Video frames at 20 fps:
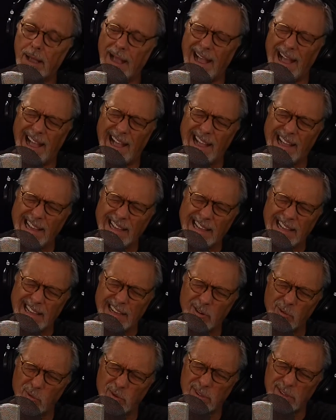
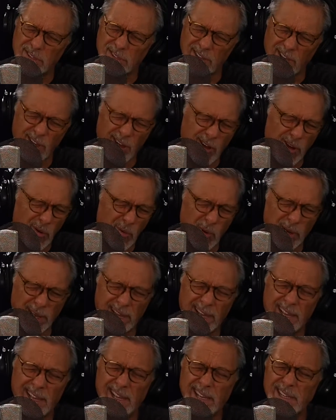I was
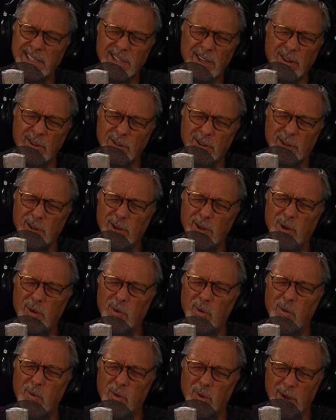always on the go.
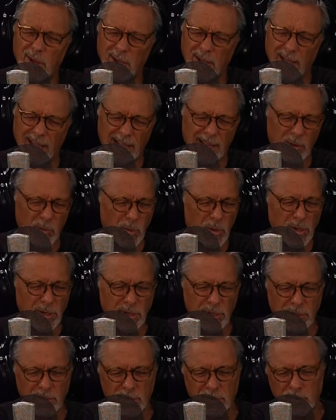I
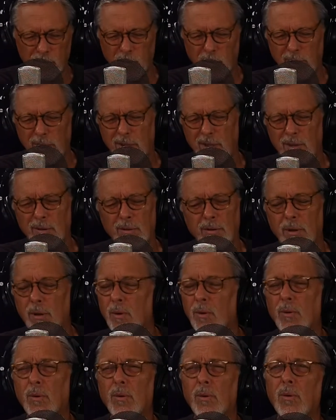was a real
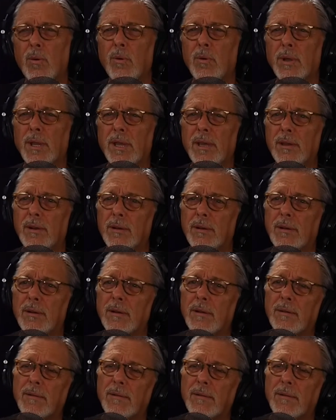go-getter.